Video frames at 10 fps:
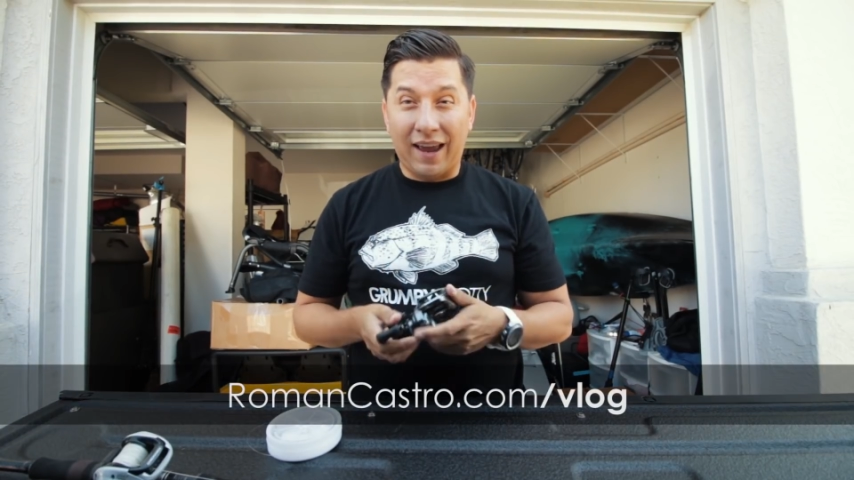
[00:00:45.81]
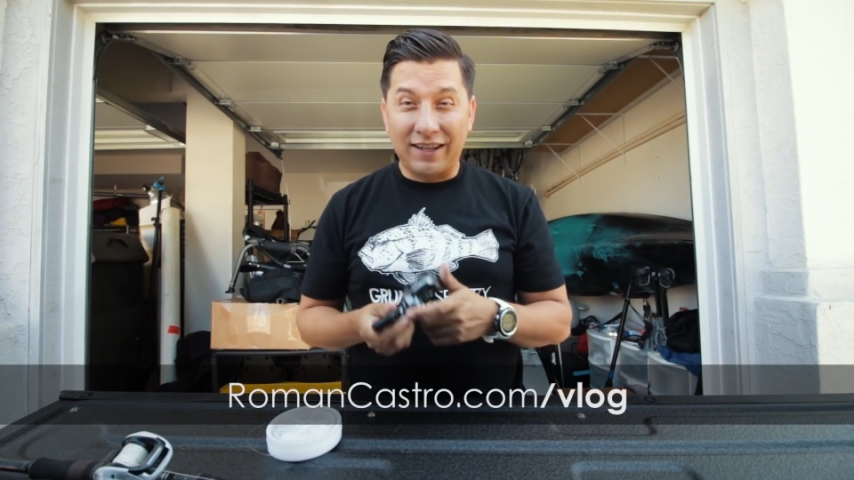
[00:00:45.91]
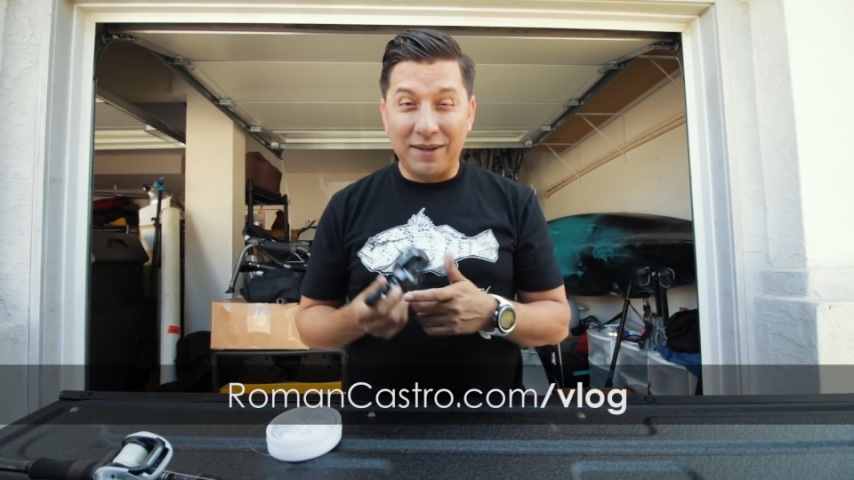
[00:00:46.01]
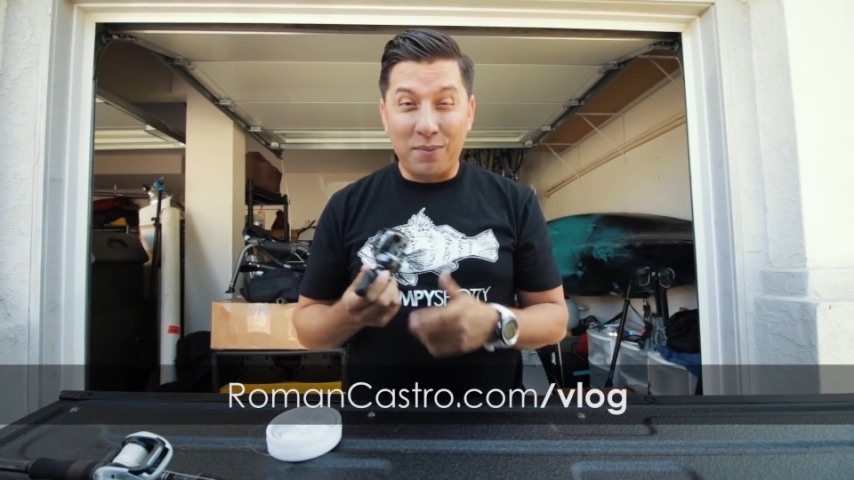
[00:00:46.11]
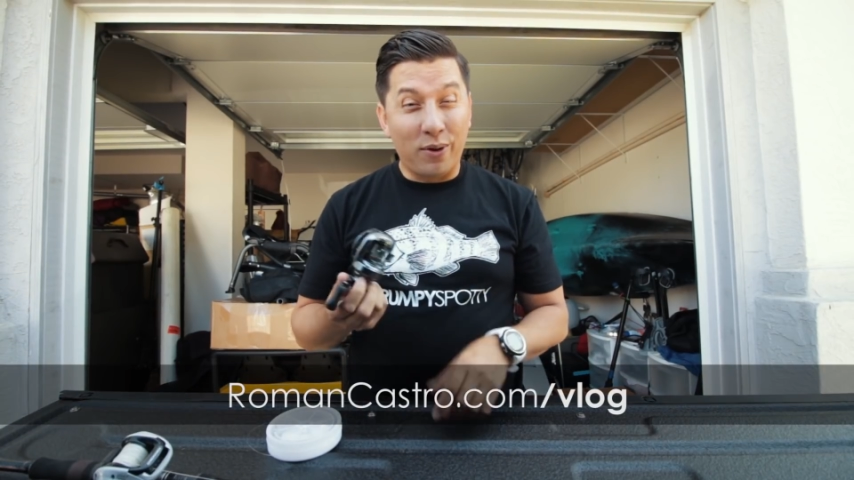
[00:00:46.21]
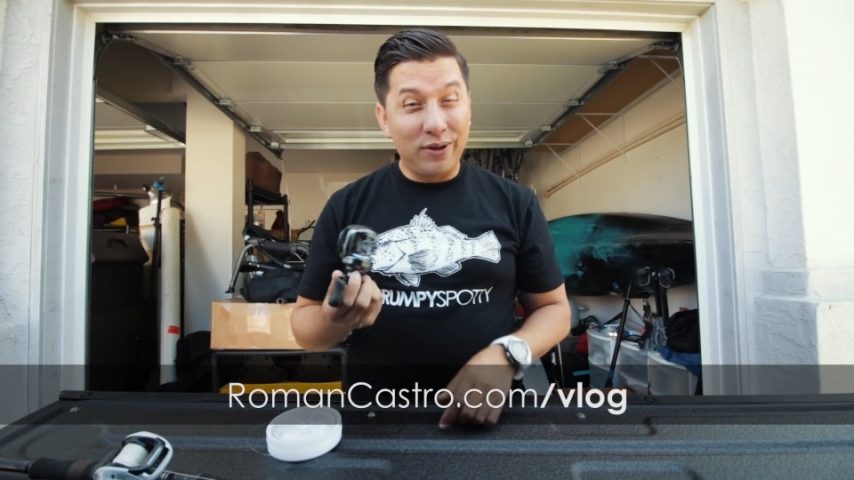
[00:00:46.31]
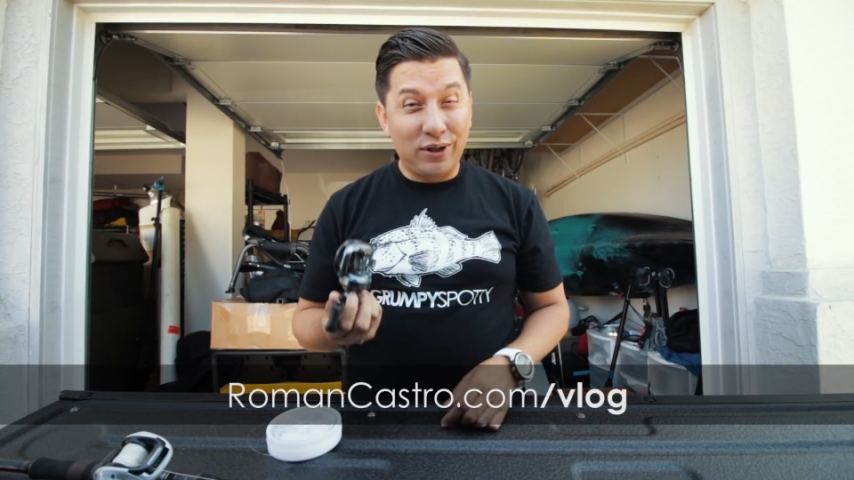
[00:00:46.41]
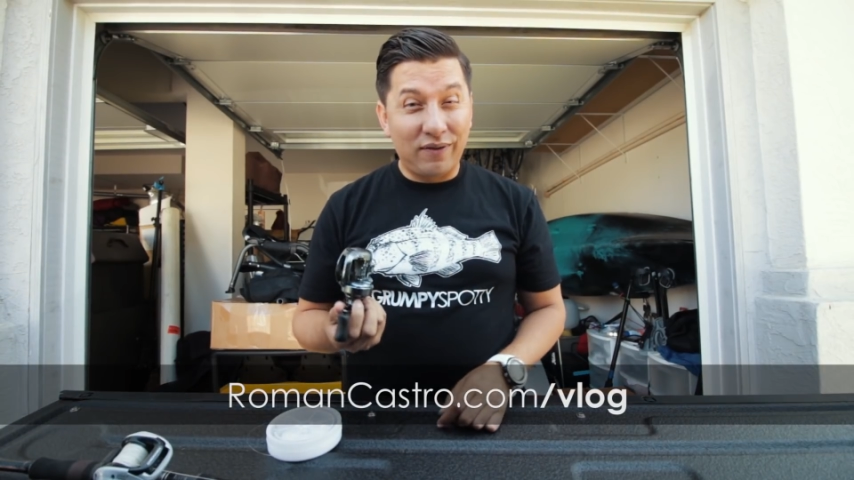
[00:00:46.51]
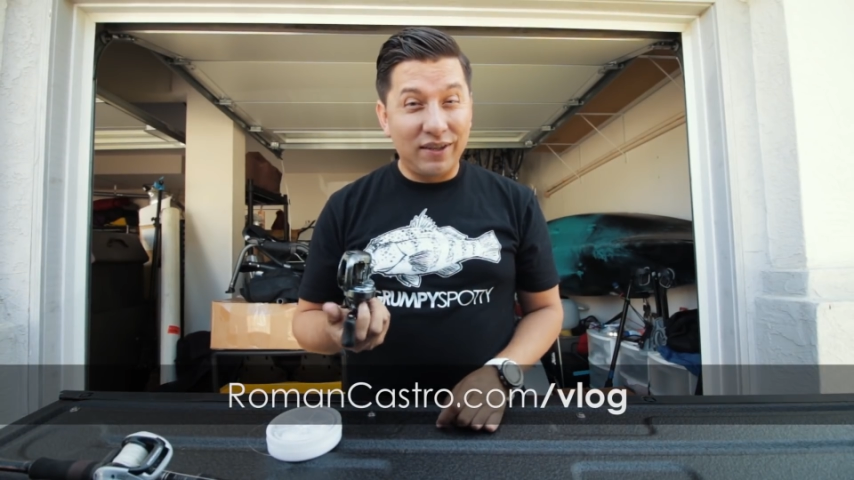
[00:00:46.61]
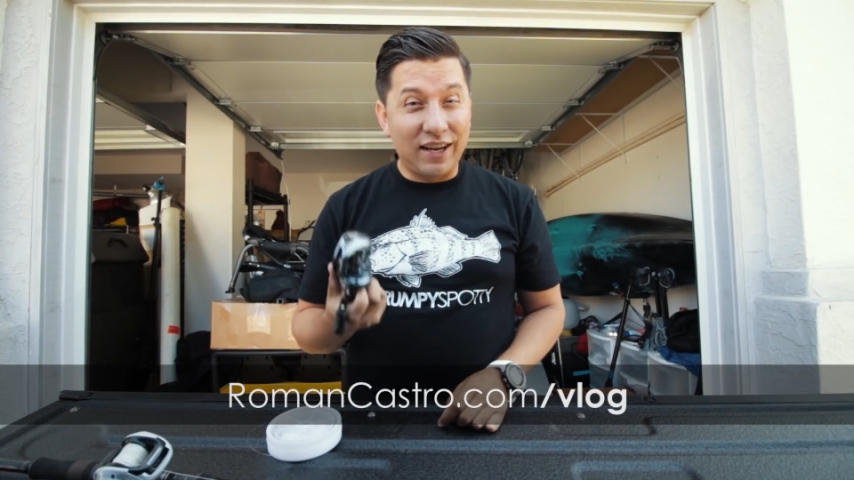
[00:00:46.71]
Actually, more than
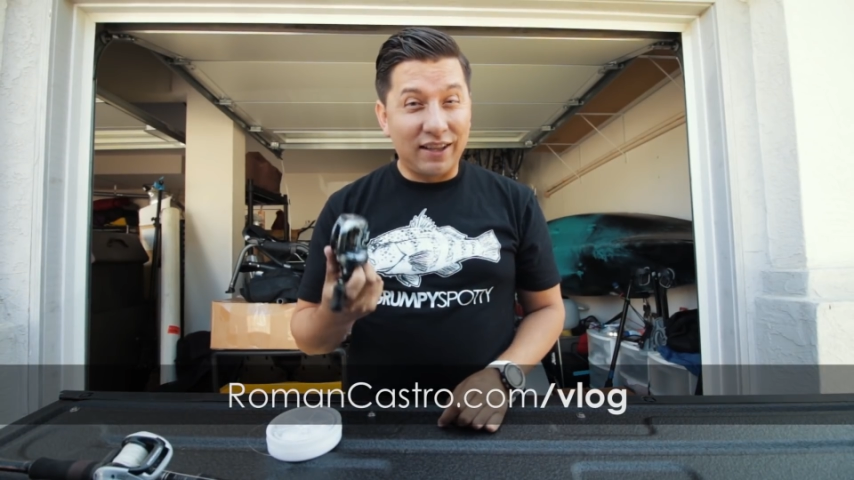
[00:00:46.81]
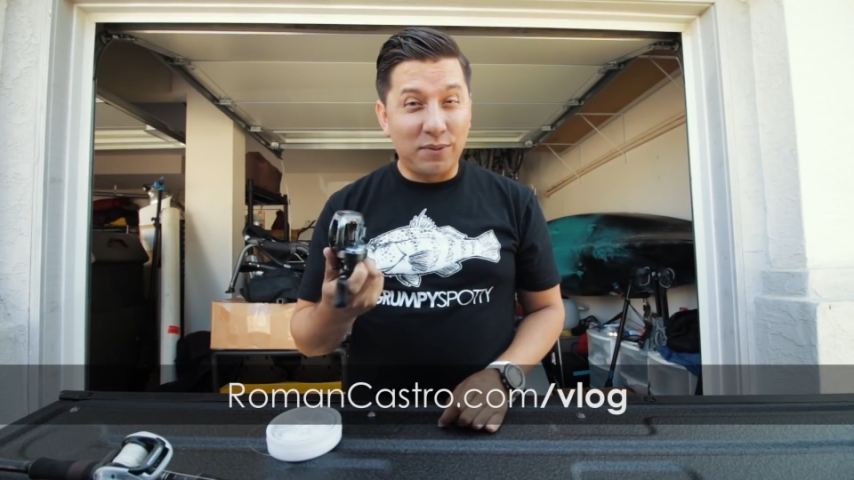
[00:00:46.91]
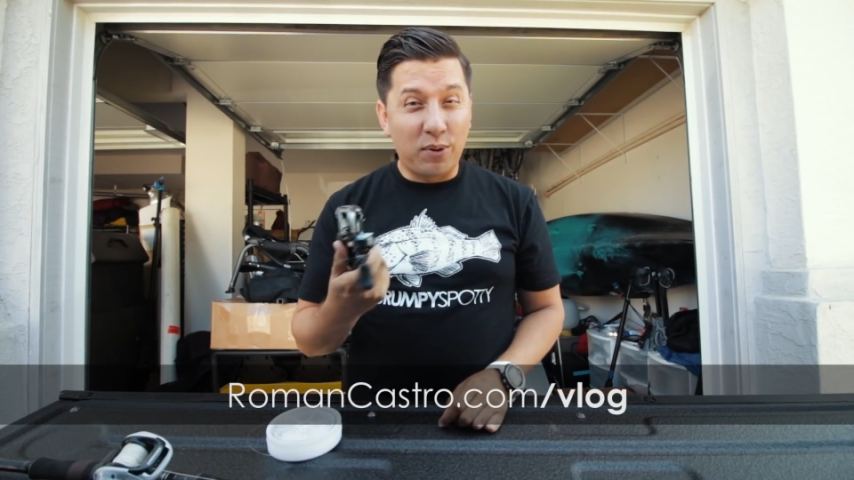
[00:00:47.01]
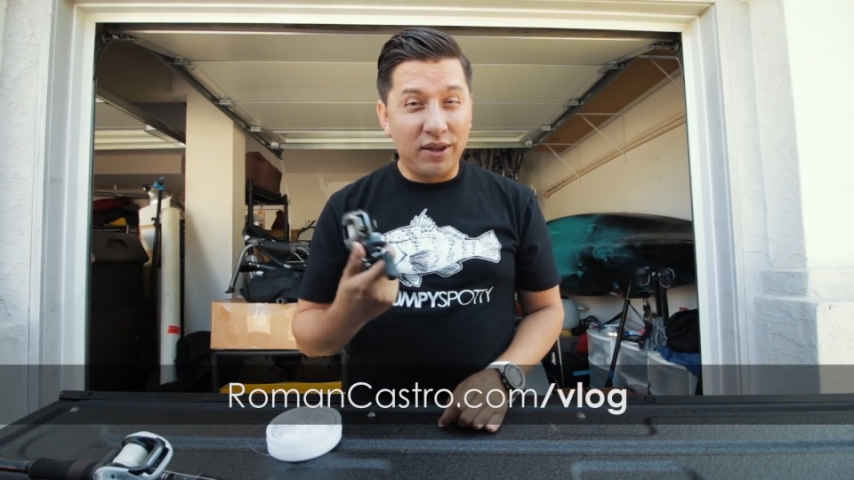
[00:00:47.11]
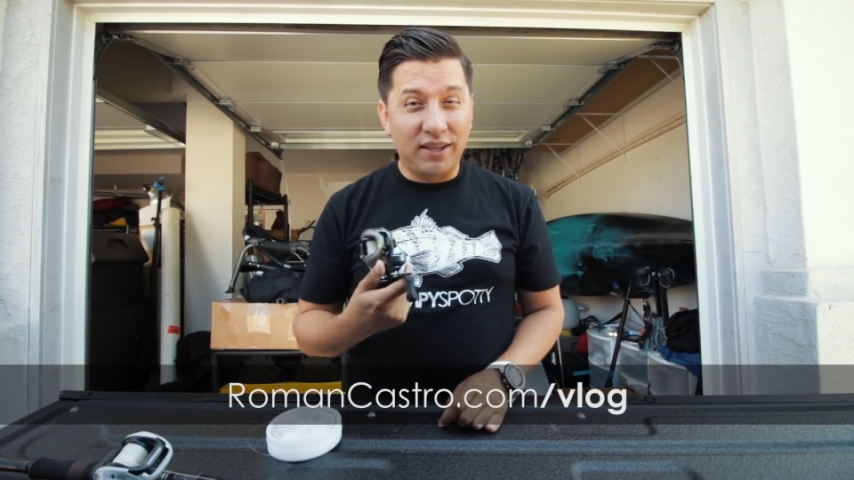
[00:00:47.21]
service it. At this point,